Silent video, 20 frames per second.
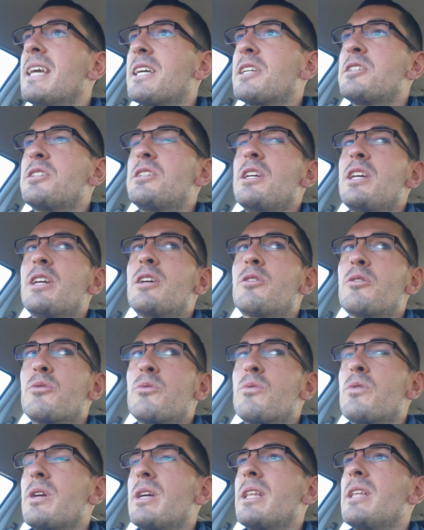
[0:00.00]
next year could
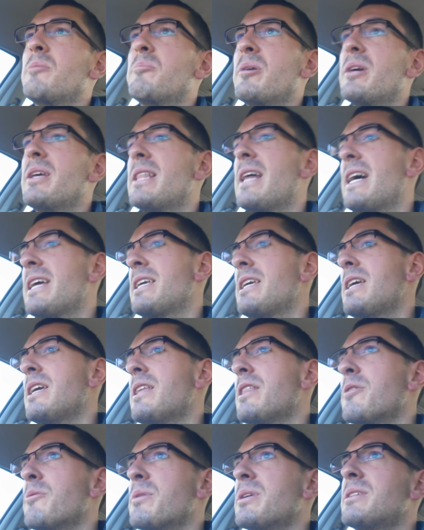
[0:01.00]
really be that
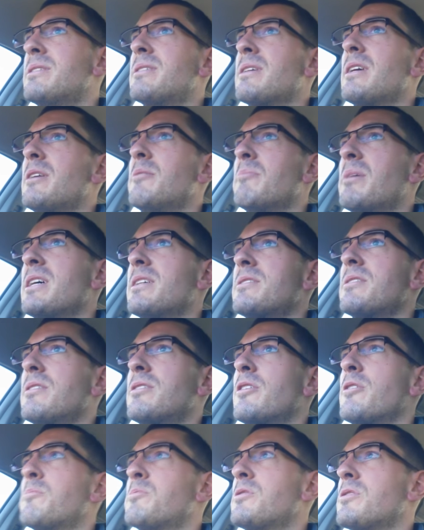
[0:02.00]
year that we see mass
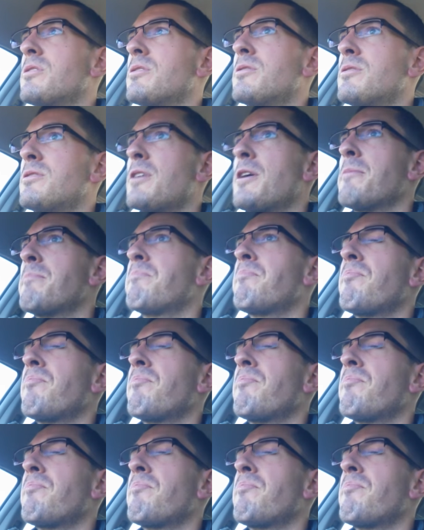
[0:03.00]
adoption. So